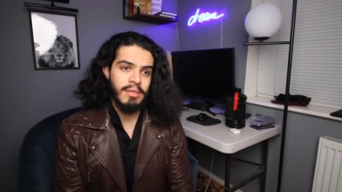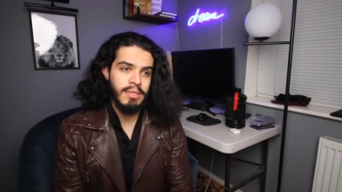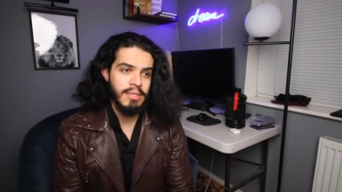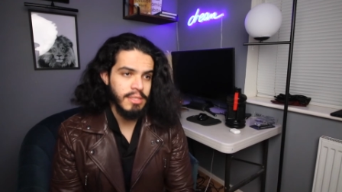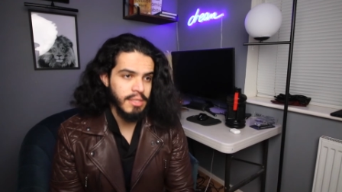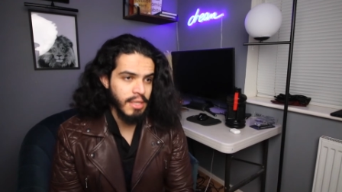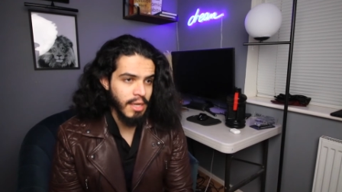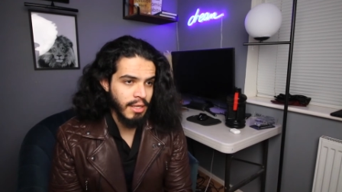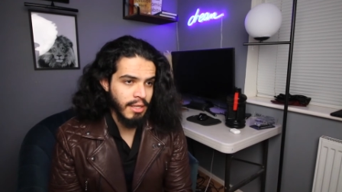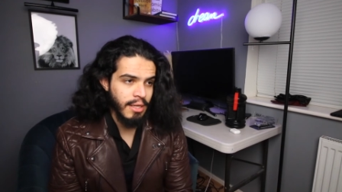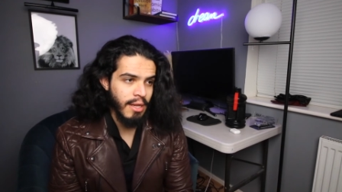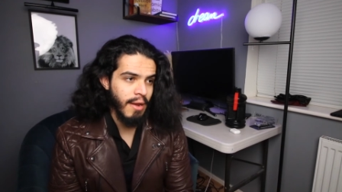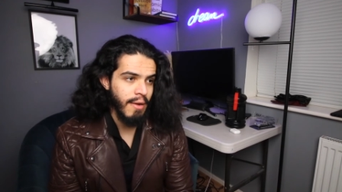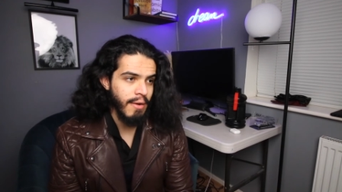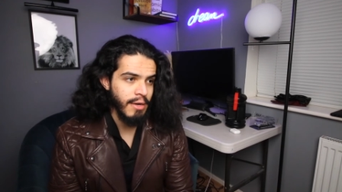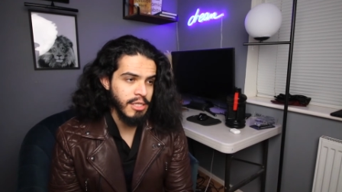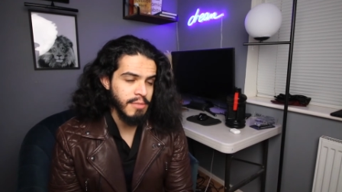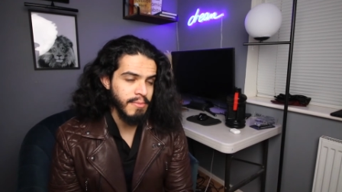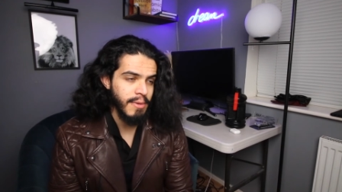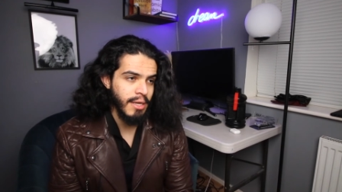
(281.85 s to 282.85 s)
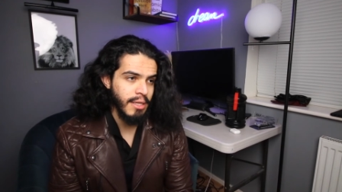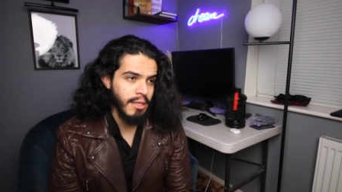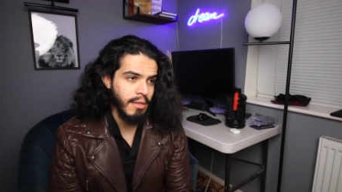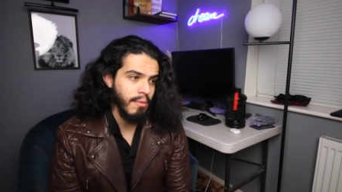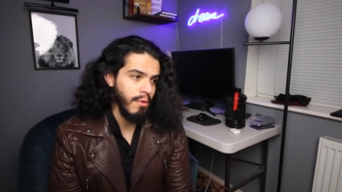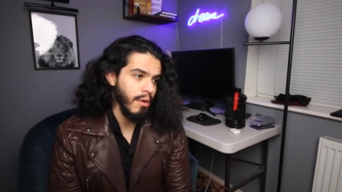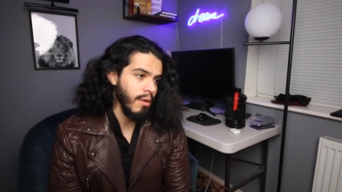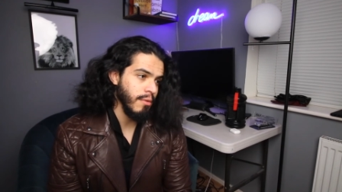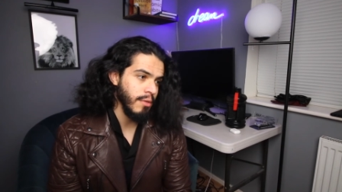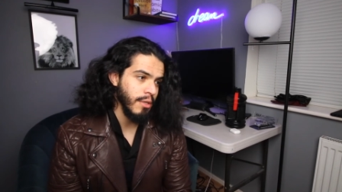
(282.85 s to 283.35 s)
sitting there
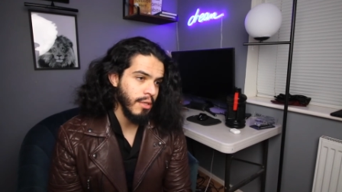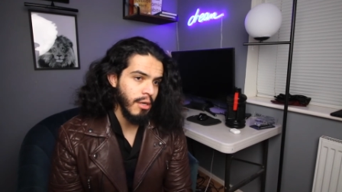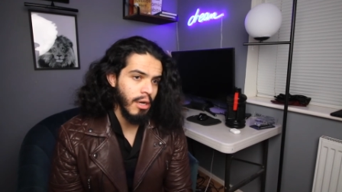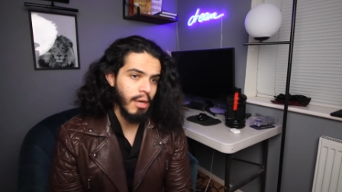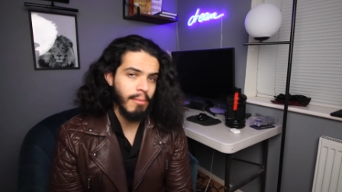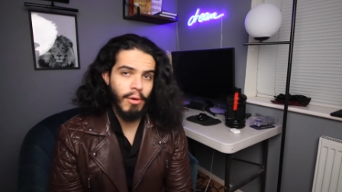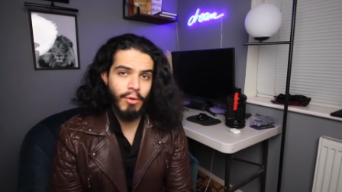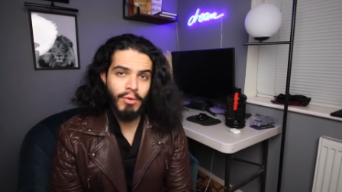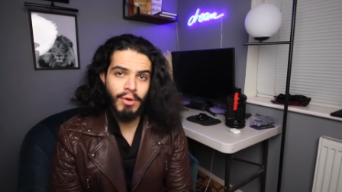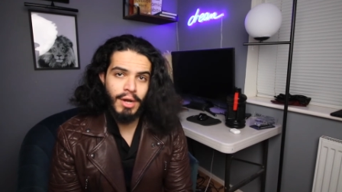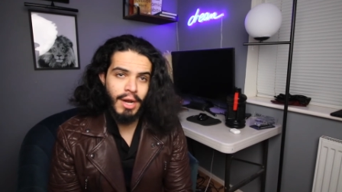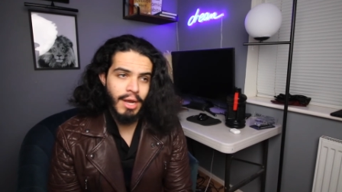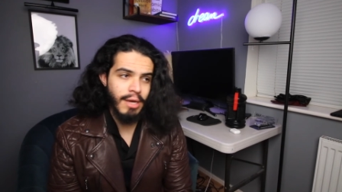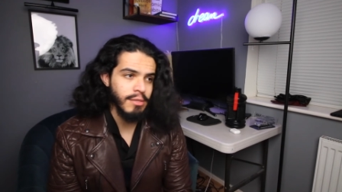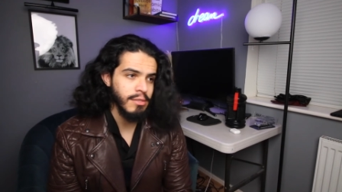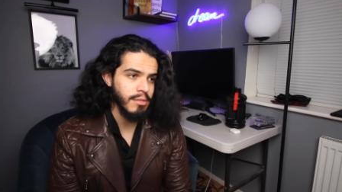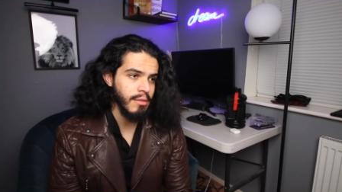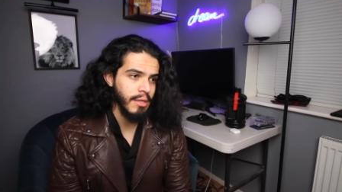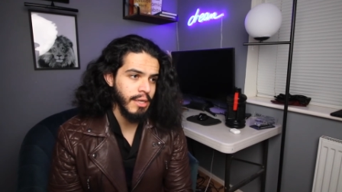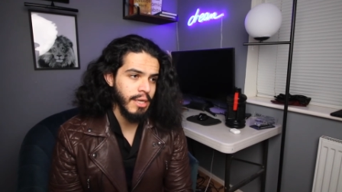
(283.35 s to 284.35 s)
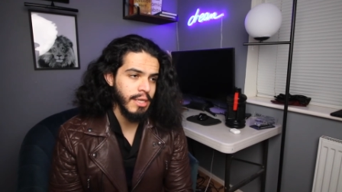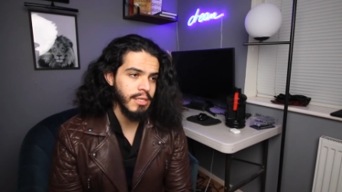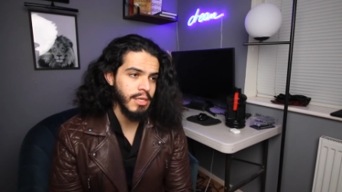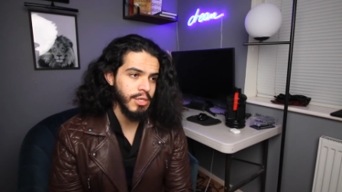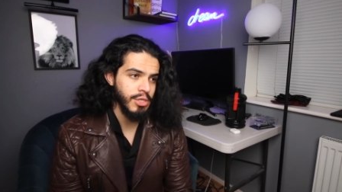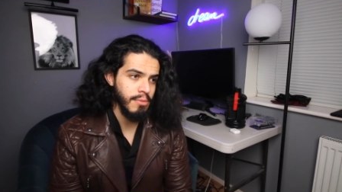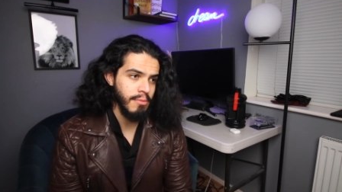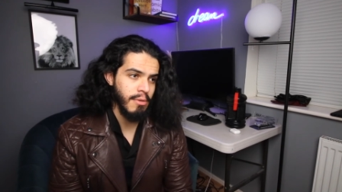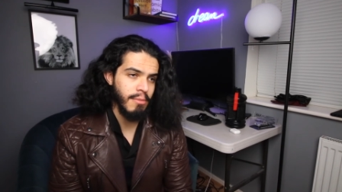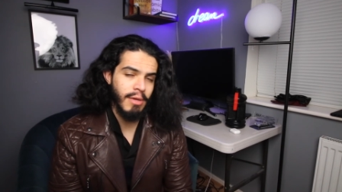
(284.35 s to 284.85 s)
expecting, well, you know, I'm older now, so I guess
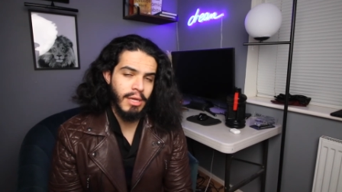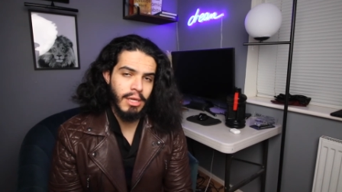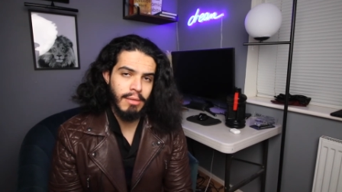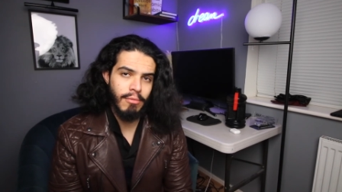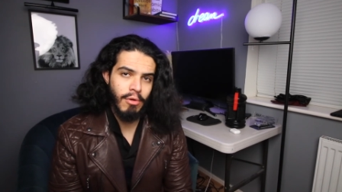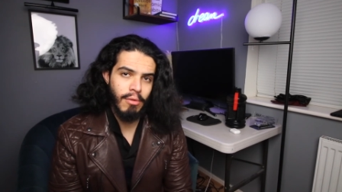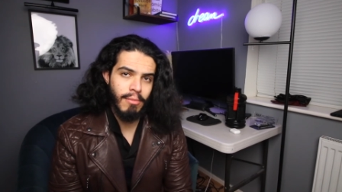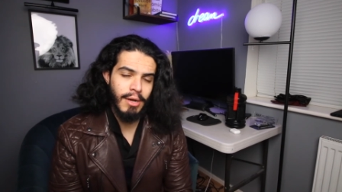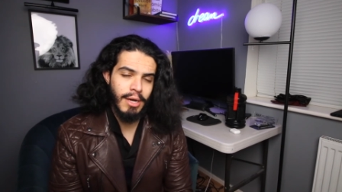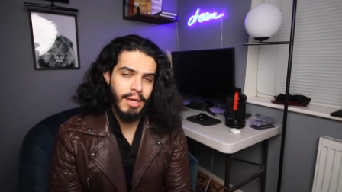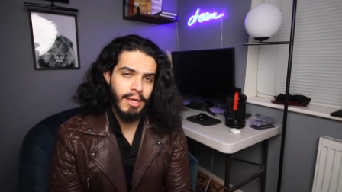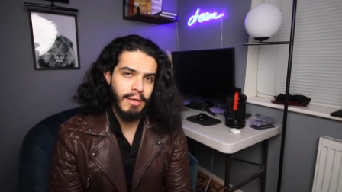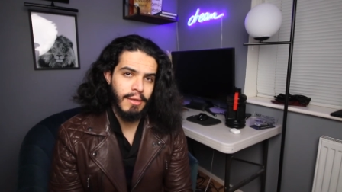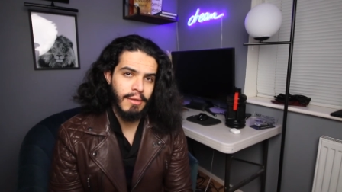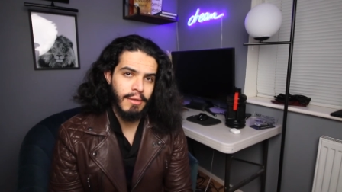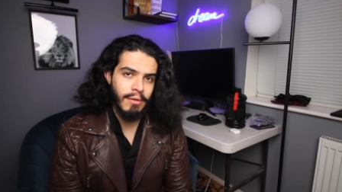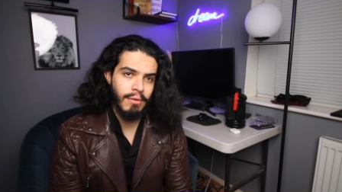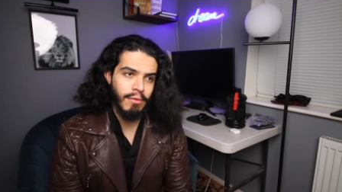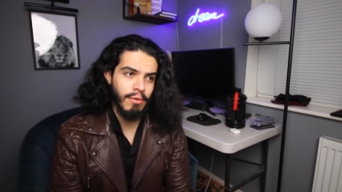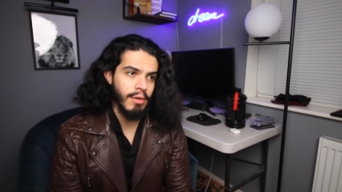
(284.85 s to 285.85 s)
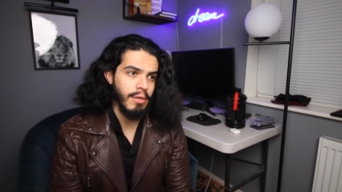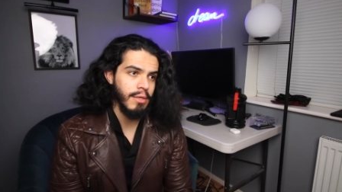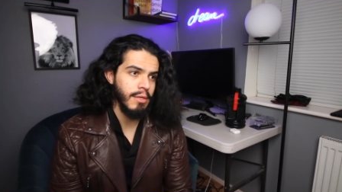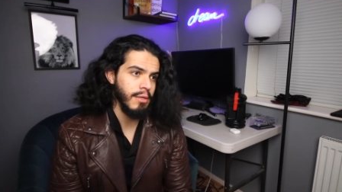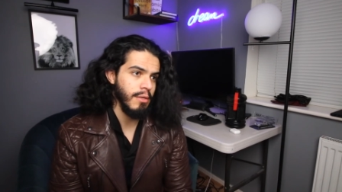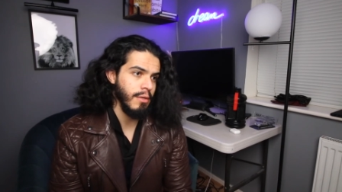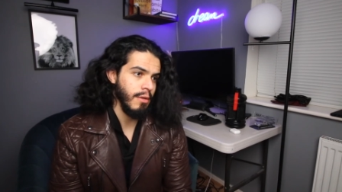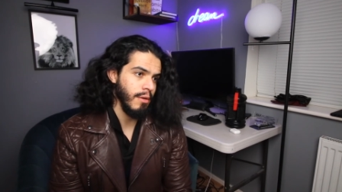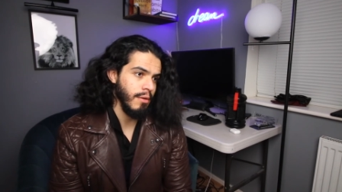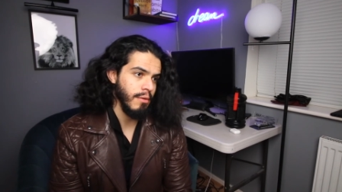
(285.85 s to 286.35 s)
I should be making more money
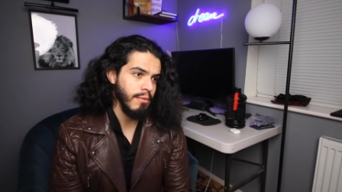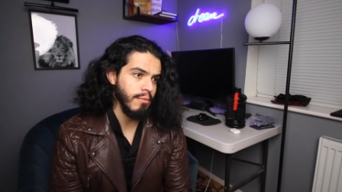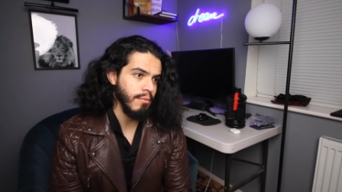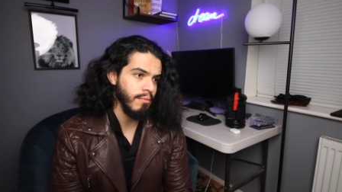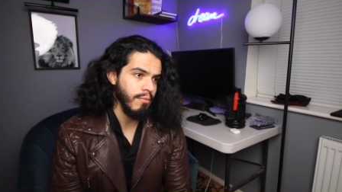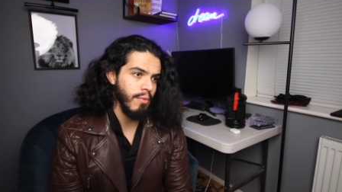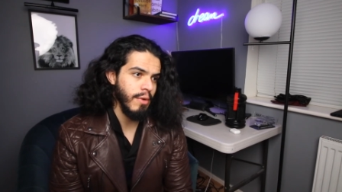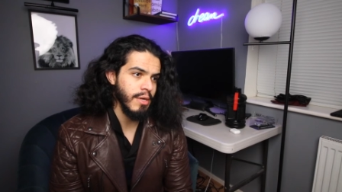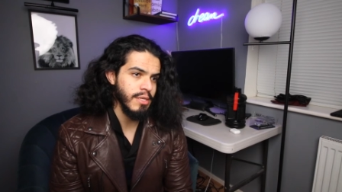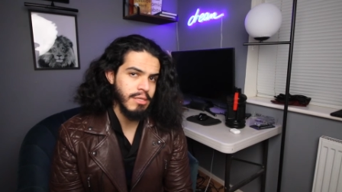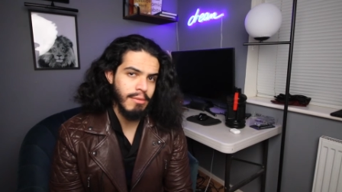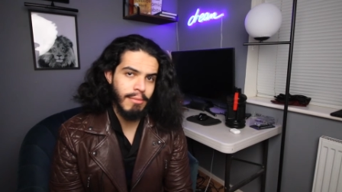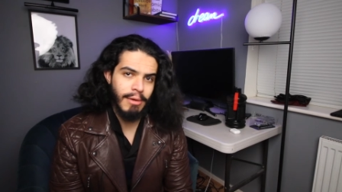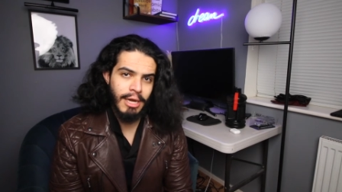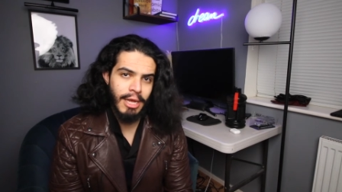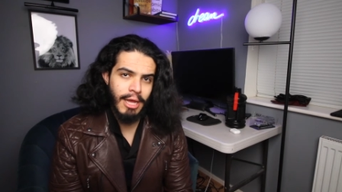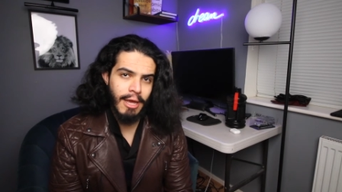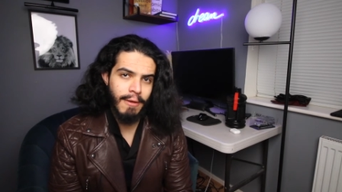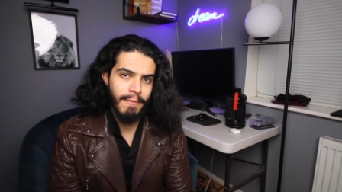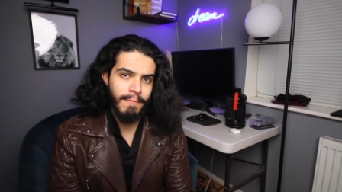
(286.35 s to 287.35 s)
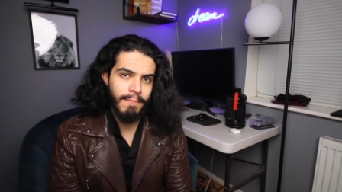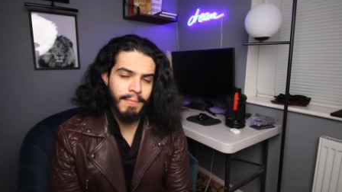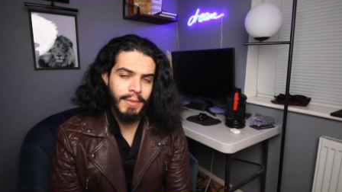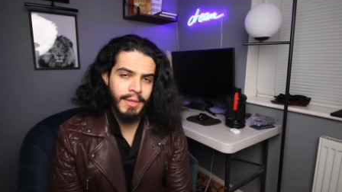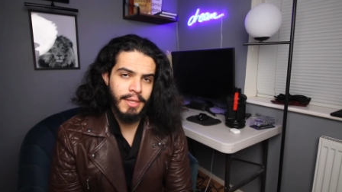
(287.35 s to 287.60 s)
right, you know, where's the money at?